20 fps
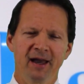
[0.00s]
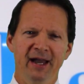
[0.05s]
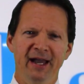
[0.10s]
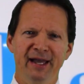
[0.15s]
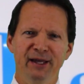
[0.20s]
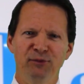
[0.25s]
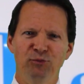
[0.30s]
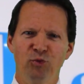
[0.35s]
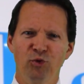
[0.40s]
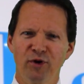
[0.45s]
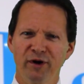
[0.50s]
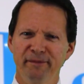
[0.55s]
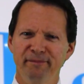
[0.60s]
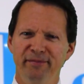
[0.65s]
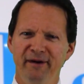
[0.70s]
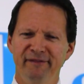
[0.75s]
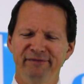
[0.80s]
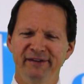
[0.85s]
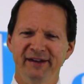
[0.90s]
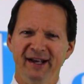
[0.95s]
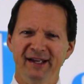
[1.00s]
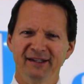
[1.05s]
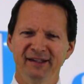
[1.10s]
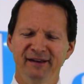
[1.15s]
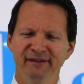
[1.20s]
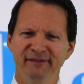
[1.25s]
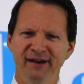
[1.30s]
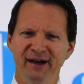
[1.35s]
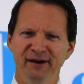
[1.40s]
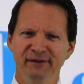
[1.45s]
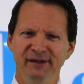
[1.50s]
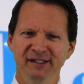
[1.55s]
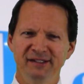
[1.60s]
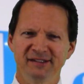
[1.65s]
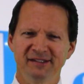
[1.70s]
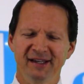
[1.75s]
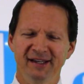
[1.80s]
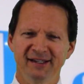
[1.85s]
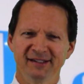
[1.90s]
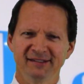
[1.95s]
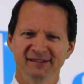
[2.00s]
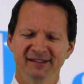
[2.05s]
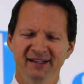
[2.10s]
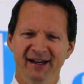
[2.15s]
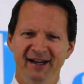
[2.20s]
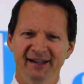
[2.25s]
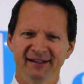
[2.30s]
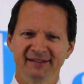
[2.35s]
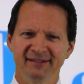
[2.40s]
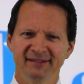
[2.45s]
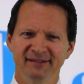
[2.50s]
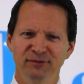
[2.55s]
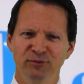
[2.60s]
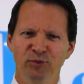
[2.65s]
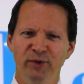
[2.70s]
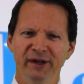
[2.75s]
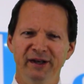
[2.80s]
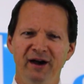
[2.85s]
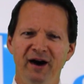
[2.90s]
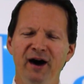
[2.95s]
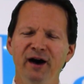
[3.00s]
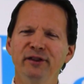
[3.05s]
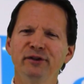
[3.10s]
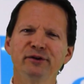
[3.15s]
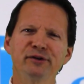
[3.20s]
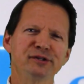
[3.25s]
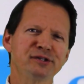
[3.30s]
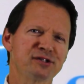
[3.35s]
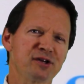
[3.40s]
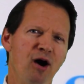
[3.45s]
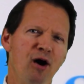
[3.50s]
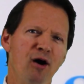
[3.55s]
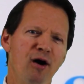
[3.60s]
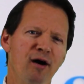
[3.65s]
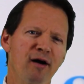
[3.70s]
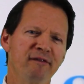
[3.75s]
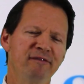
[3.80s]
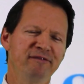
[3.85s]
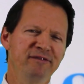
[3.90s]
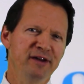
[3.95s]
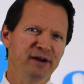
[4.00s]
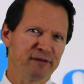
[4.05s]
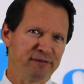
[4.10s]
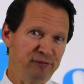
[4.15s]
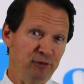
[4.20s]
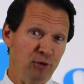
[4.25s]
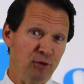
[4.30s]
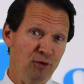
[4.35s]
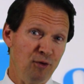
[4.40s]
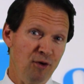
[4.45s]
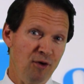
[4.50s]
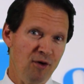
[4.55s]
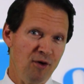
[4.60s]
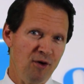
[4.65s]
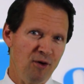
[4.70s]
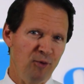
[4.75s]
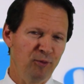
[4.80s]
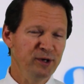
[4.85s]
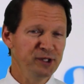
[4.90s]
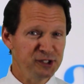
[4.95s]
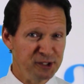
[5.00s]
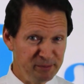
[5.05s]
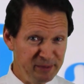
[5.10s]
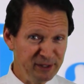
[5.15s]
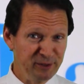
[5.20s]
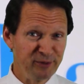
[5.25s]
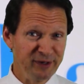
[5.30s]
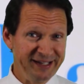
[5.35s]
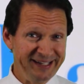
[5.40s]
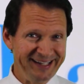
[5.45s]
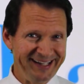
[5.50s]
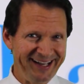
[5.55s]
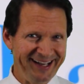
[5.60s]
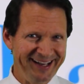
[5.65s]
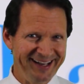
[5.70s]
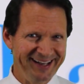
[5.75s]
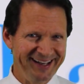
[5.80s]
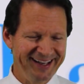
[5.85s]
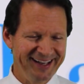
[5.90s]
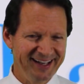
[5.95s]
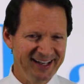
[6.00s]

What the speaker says: And Warren Buffett, I love how he says that when others are fearful, we should be greedy.